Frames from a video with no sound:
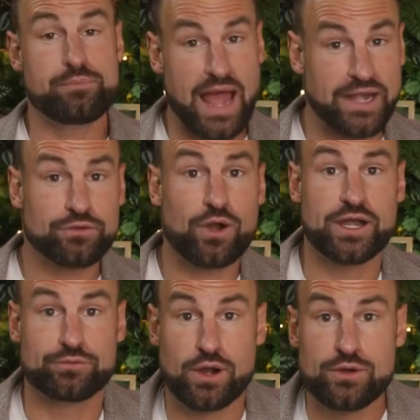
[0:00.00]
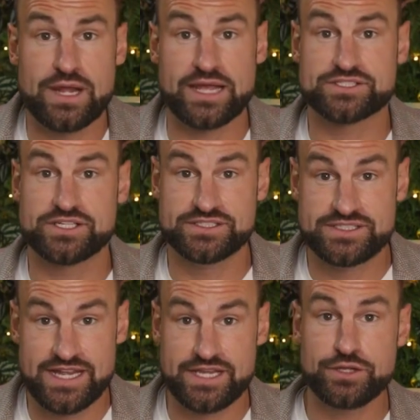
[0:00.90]
Panerai and Rolex
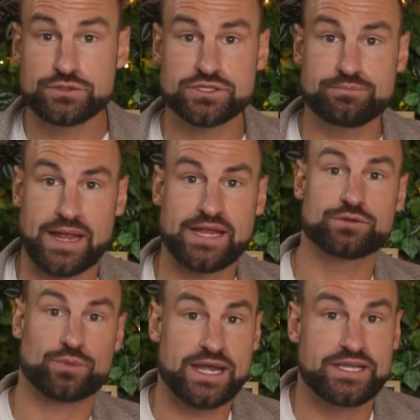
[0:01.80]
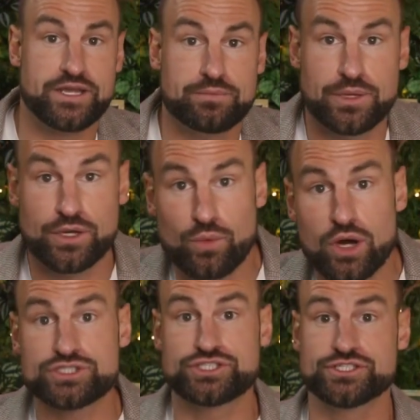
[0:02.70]
continued to make radium
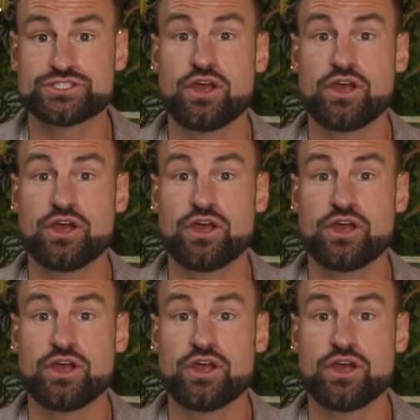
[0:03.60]
watches